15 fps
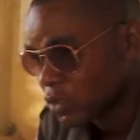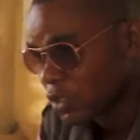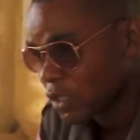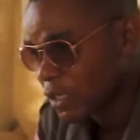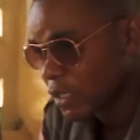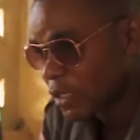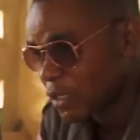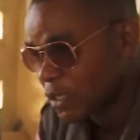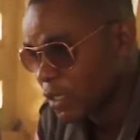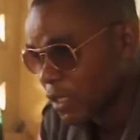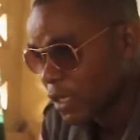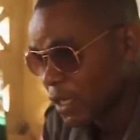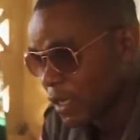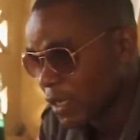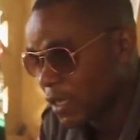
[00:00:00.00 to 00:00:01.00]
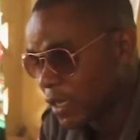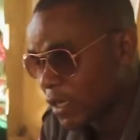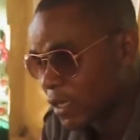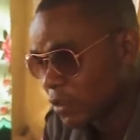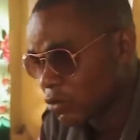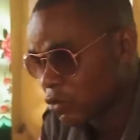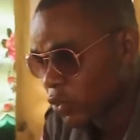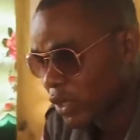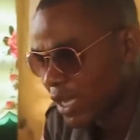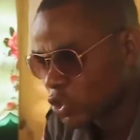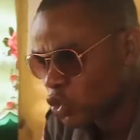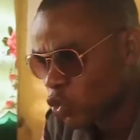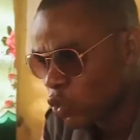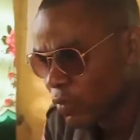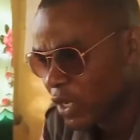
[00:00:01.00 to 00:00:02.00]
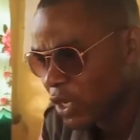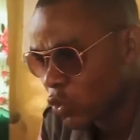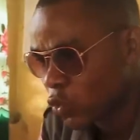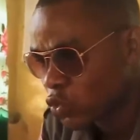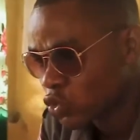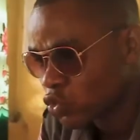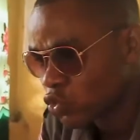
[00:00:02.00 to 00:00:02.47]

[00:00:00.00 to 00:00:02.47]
authority to ensure that the prior